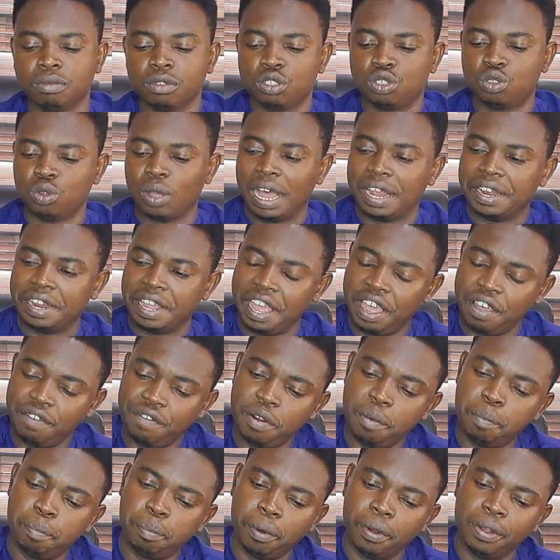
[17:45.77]
So at
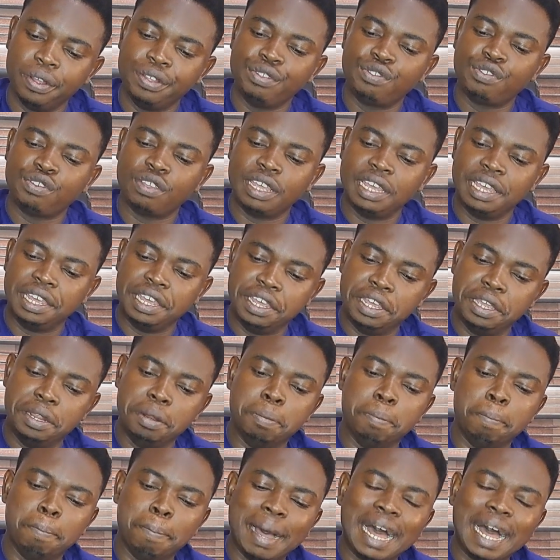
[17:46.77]
every point in